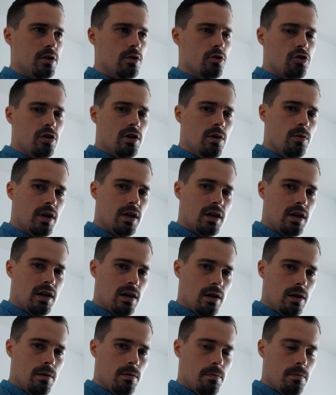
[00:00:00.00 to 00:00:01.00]
Usually when a
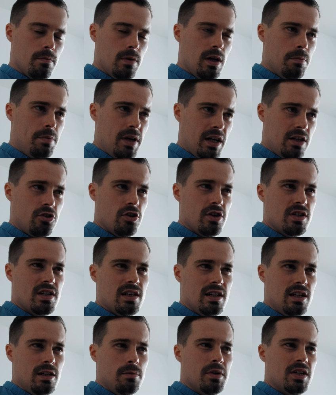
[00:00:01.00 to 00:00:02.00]
picture is a
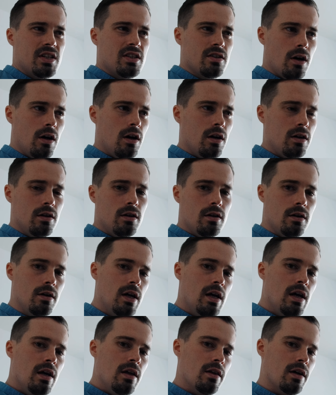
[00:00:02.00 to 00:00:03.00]
little bit darker,
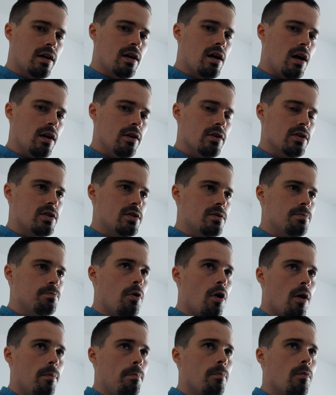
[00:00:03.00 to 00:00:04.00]
the colors
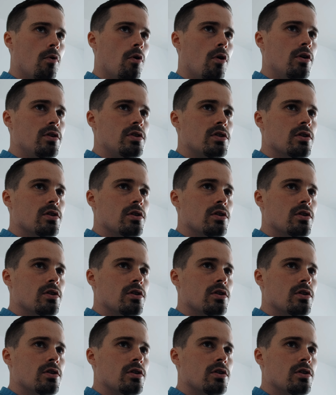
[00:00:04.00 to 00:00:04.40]
pop more.